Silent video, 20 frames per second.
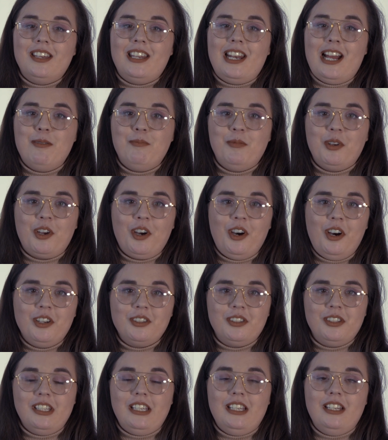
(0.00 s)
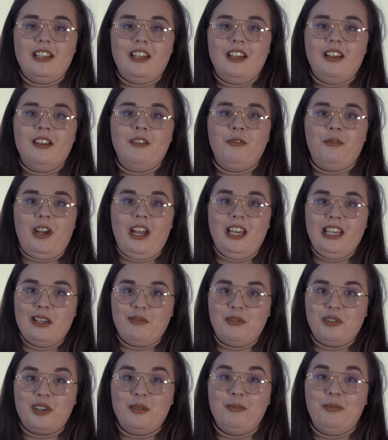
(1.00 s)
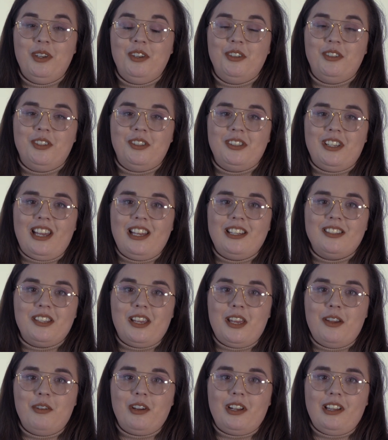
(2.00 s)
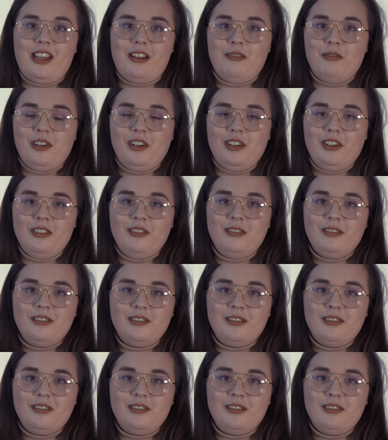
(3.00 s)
and I'm the course leader for A-level Computer Science here at Clarendon.